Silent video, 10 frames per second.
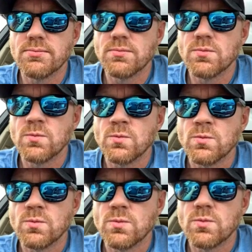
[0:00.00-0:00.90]

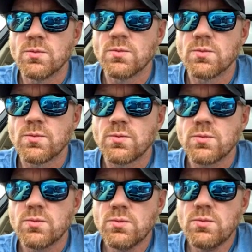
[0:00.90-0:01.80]

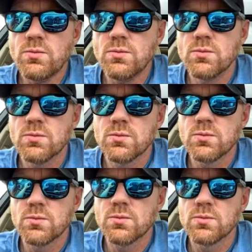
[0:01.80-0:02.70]

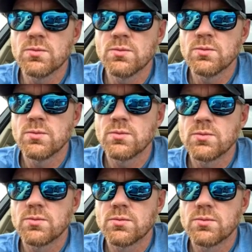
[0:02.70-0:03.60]

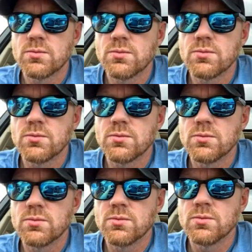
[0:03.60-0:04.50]

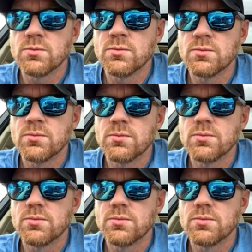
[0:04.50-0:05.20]
This person isn't speaking.